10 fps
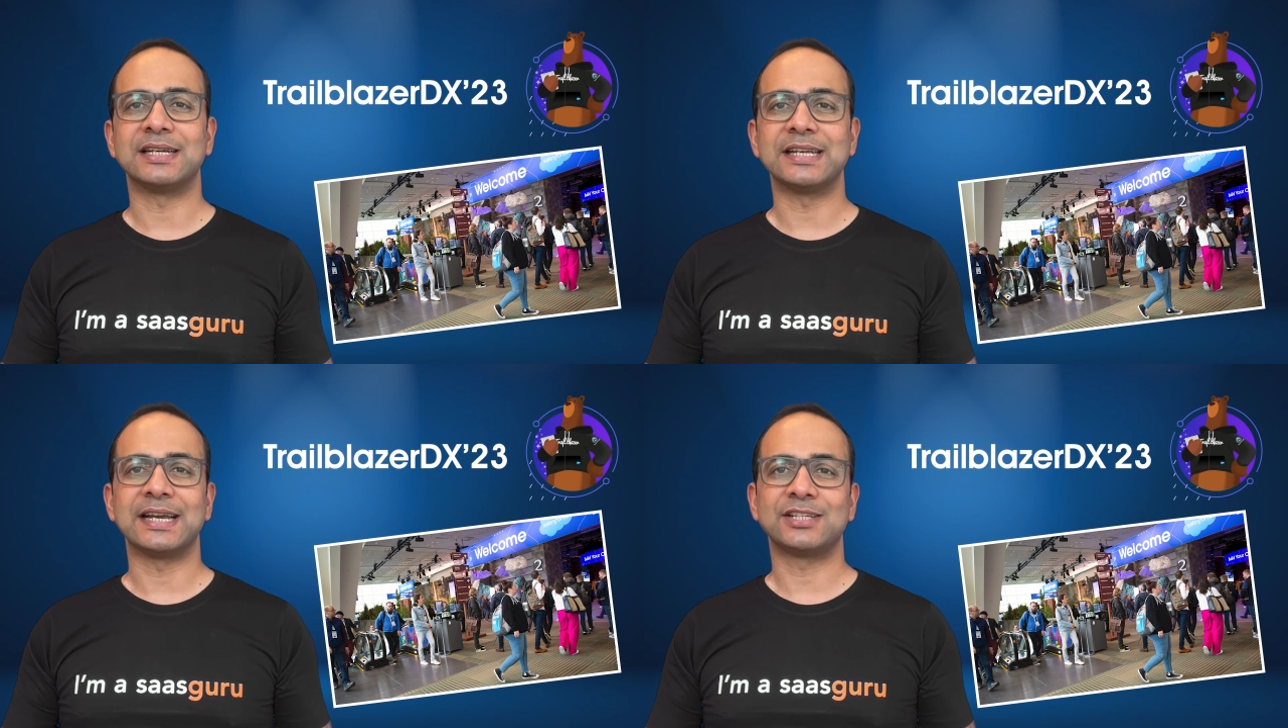
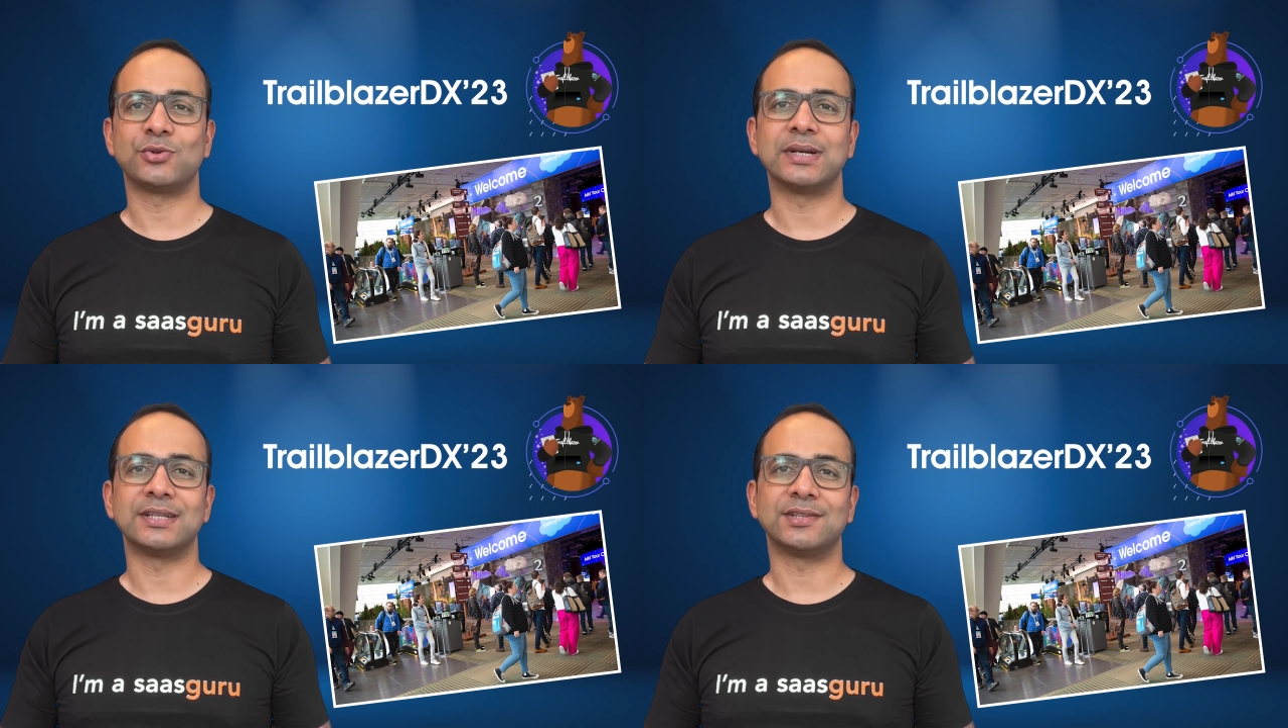
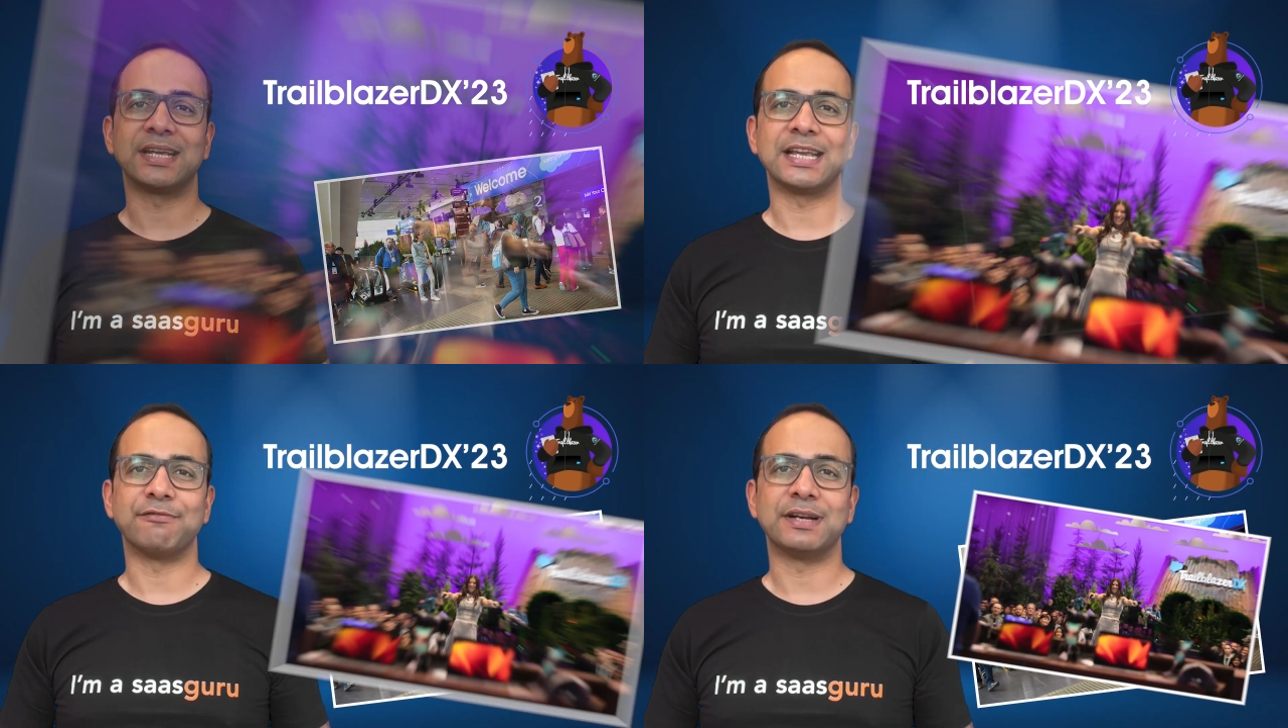DX23
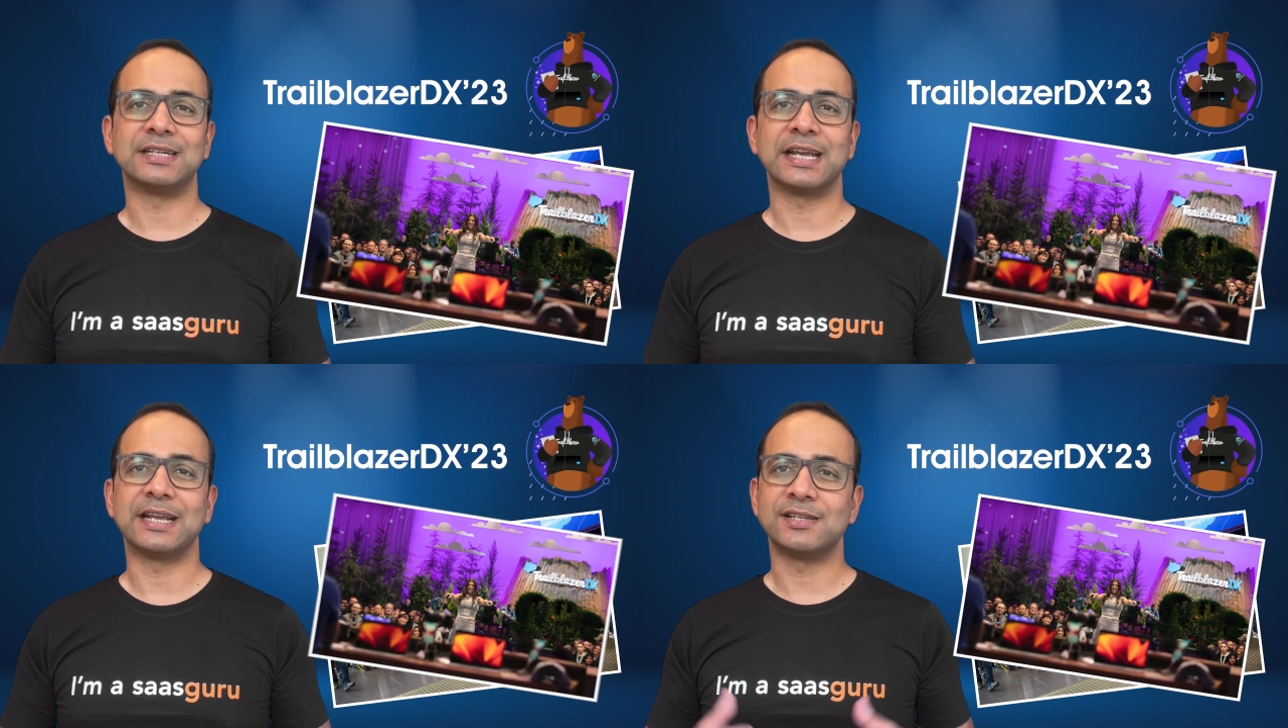
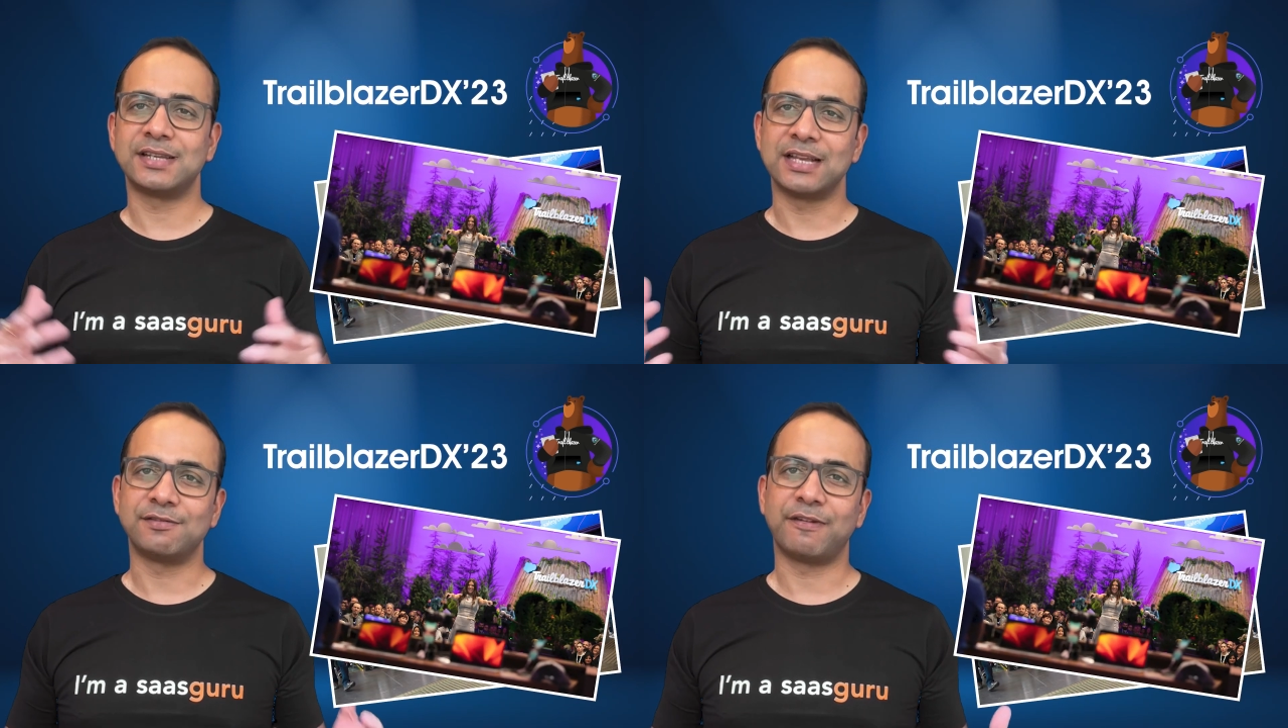event in
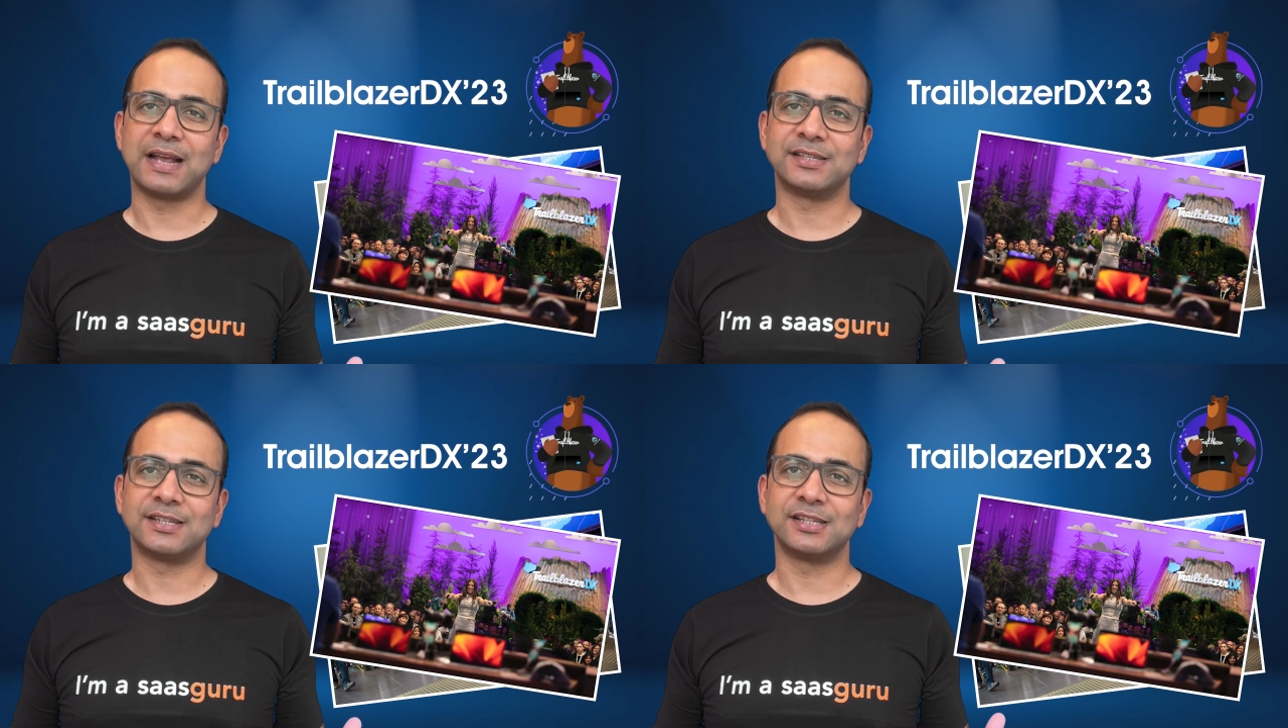San
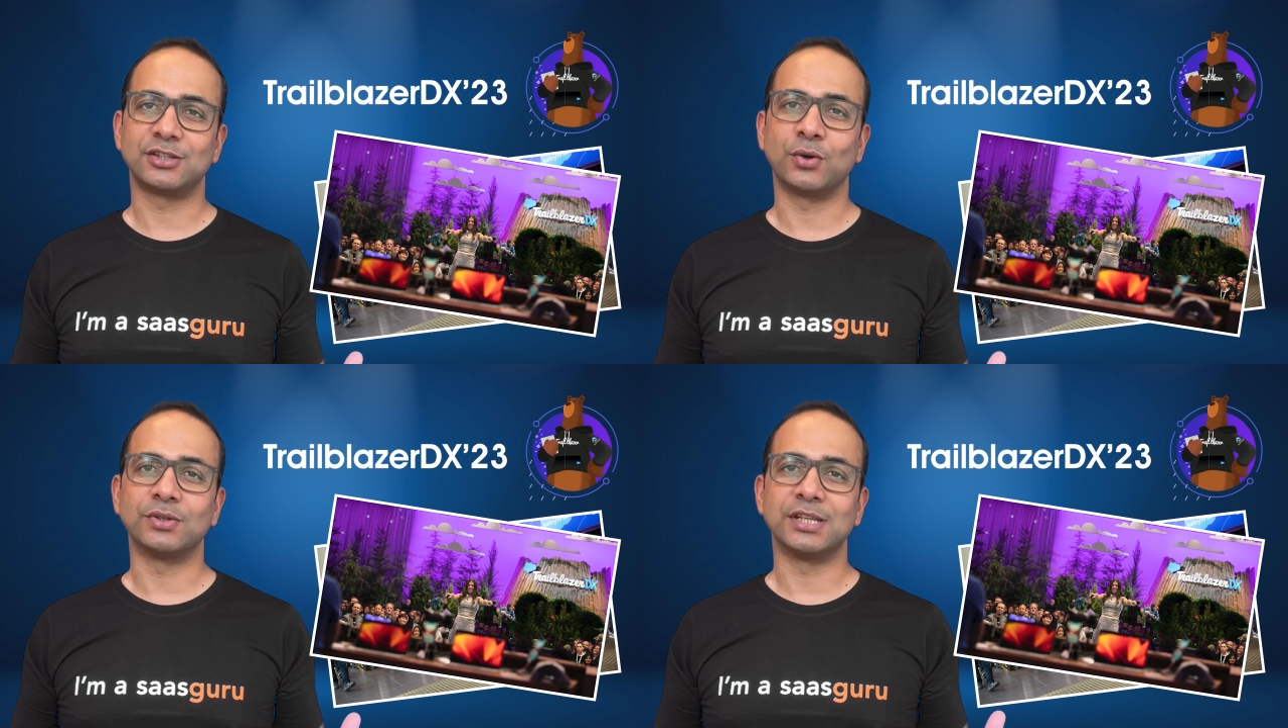
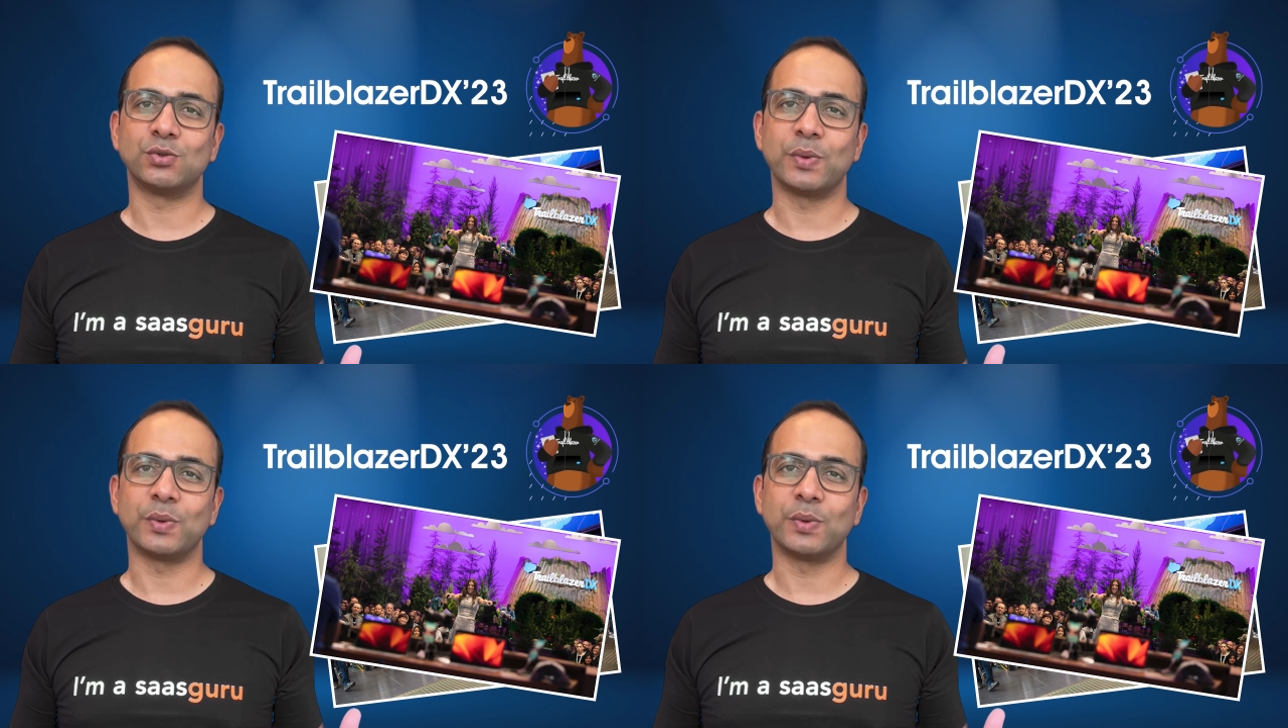Francisco this